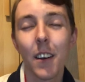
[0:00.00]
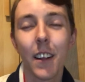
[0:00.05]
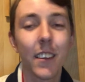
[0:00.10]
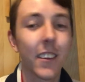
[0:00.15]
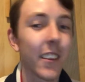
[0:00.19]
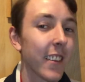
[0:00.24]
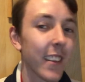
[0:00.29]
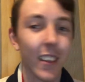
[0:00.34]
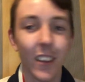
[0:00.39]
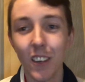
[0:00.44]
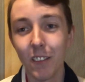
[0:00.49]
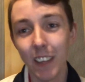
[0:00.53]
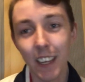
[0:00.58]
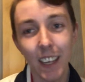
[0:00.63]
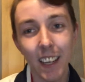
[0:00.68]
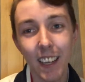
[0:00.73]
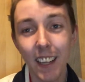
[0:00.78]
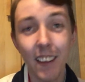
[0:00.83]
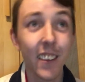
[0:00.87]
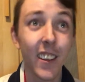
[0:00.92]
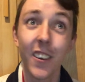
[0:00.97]
Just love it.
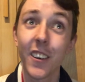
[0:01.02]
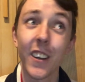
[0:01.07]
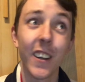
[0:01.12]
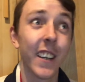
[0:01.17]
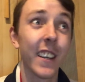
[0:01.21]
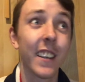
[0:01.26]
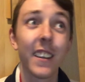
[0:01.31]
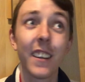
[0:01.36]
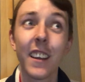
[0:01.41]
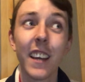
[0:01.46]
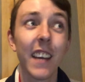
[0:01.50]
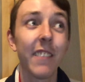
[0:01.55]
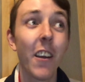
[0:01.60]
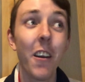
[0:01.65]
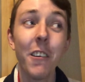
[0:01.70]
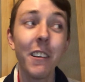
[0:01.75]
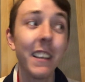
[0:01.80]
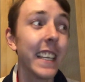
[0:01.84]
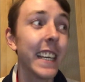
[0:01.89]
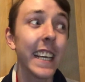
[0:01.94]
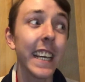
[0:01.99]
It's so good. If
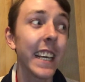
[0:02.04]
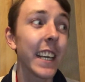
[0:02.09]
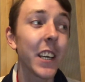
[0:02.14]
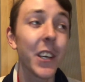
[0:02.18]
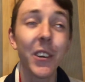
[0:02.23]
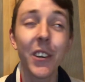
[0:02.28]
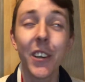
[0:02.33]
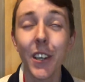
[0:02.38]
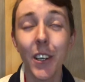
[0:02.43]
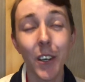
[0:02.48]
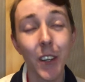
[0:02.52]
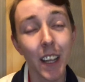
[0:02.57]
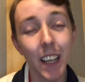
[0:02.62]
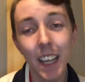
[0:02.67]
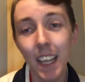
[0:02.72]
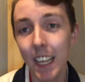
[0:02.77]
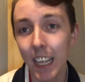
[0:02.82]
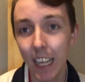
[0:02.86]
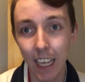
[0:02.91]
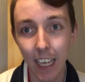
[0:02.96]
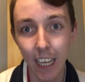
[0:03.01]
only you could all
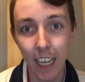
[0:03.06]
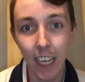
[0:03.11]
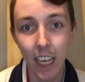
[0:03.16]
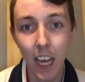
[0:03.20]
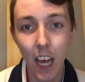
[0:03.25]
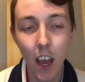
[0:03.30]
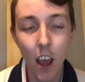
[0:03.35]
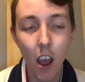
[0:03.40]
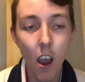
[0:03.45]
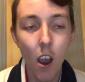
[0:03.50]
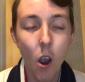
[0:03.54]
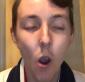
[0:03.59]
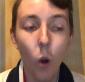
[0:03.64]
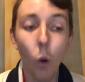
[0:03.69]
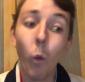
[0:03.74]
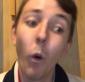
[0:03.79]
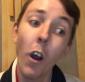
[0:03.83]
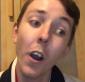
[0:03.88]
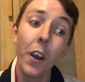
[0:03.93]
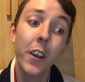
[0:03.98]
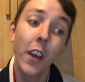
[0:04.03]
see
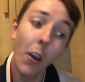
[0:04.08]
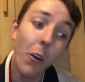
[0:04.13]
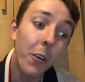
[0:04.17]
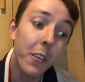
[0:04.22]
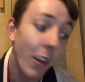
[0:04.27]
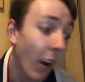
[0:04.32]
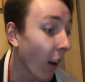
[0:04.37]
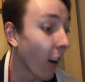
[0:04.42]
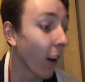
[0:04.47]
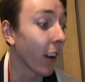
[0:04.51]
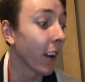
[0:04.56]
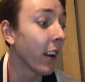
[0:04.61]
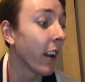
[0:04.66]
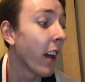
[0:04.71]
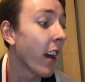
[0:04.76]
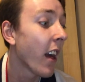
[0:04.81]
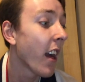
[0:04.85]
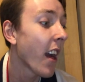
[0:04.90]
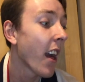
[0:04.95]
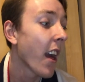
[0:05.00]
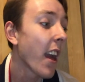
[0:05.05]
what goes on
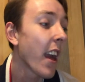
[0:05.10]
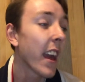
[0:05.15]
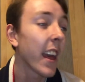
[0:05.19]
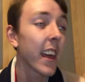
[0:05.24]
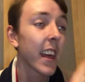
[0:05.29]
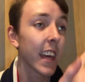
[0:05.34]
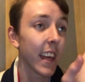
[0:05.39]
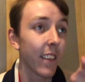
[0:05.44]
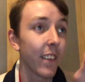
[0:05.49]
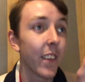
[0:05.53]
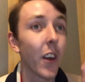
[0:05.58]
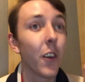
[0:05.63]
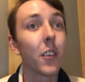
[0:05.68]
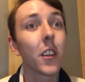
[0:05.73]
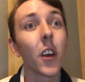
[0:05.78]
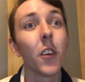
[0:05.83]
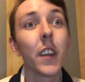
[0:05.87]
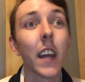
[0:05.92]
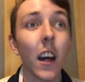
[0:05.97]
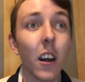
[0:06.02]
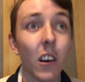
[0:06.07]
in those
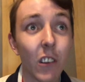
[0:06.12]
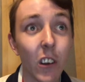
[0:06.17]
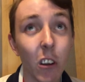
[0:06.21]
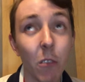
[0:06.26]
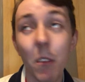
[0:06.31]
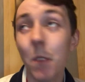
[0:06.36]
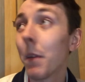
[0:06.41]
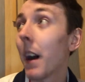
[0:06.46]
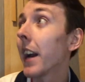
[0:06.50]
hotel rooms.